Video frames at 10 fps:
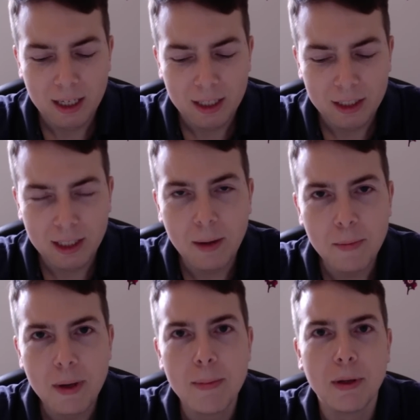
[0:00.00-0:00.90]
some
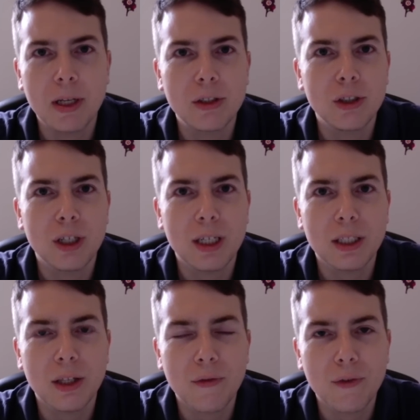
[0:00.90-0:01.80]
people
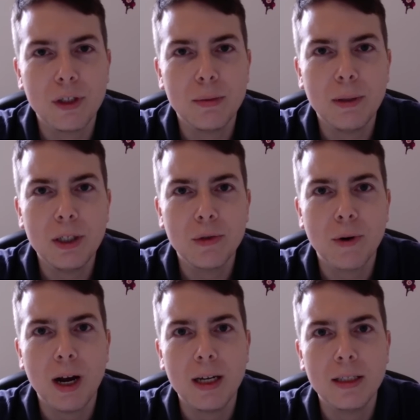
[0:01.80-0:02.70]
exercising their free speech
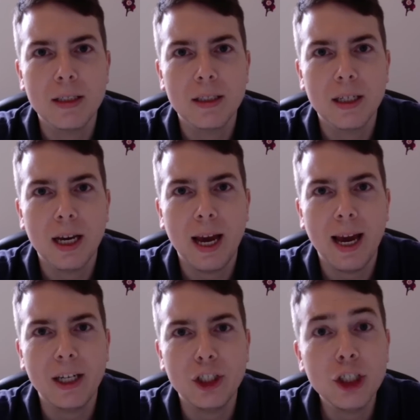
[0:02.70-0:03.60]
rights
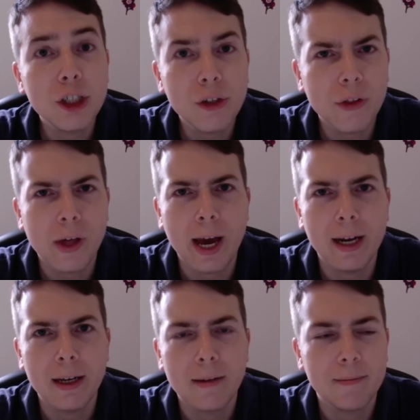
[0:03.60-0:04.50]
and chill
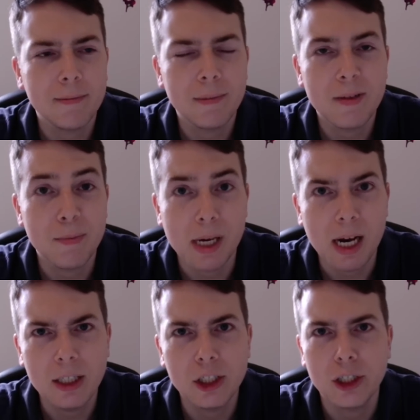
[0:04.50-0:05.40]
that
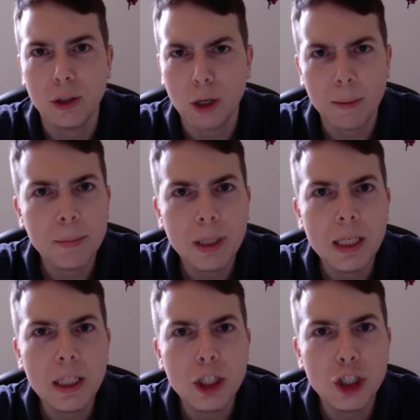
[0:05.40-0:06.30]
beyond chill,
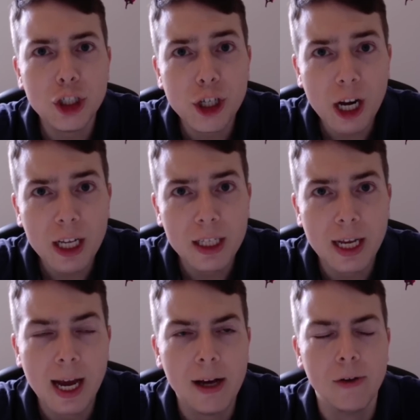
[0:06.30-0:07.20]
completely shut it
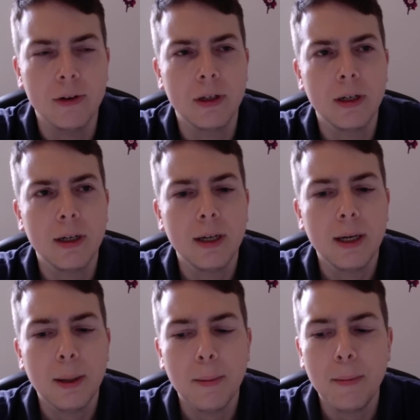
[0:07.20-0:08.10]
down
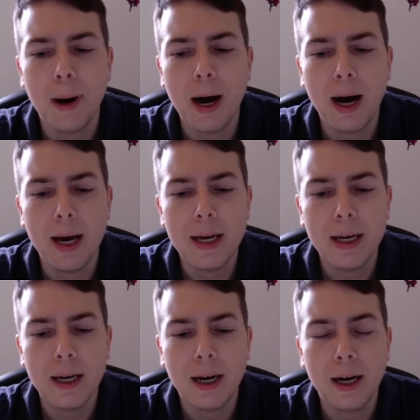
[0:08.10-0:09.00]

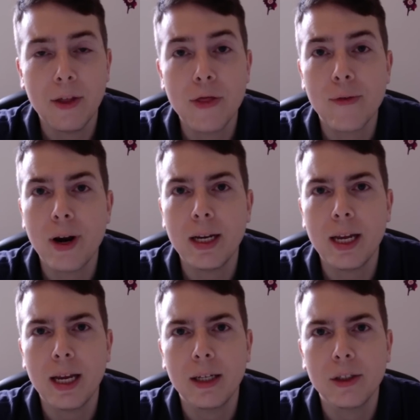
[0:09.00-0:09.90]
by uh,
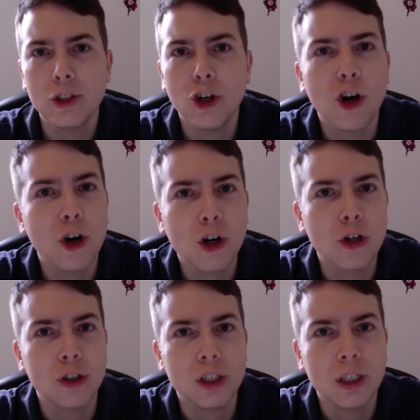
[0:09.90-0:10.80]
threatening to
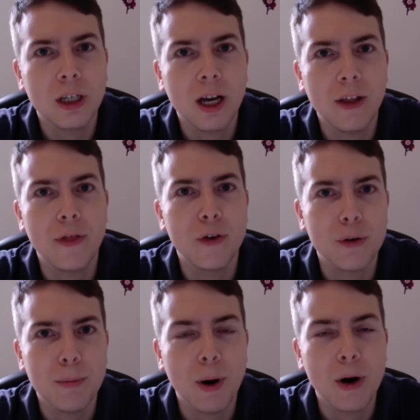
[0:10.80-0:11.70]
hurt a
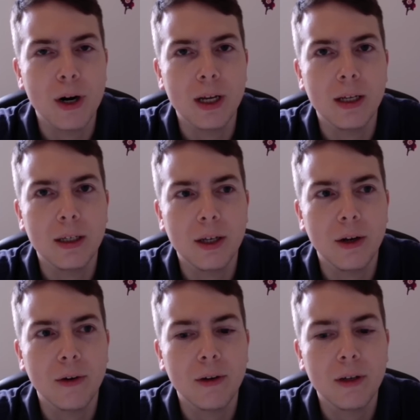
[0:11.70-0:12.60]
third party? You know,